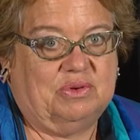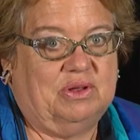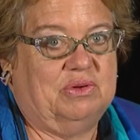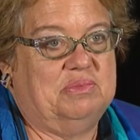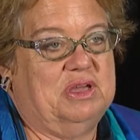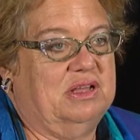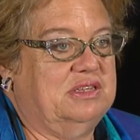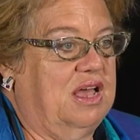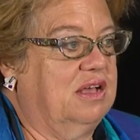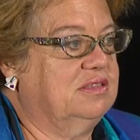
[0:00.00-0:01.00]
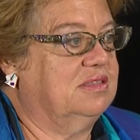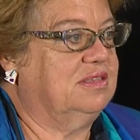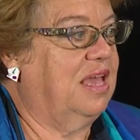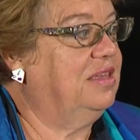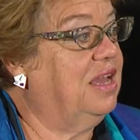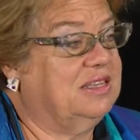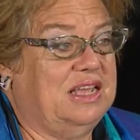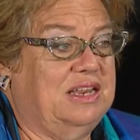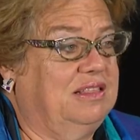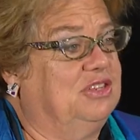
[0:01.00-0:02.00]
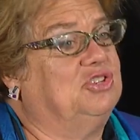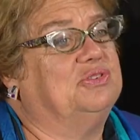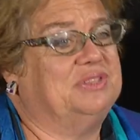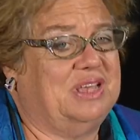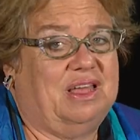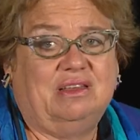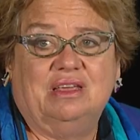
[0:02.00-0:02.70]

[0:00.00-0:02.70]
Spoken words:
We don't want to be on taxes. Yeah, you got data that shows that?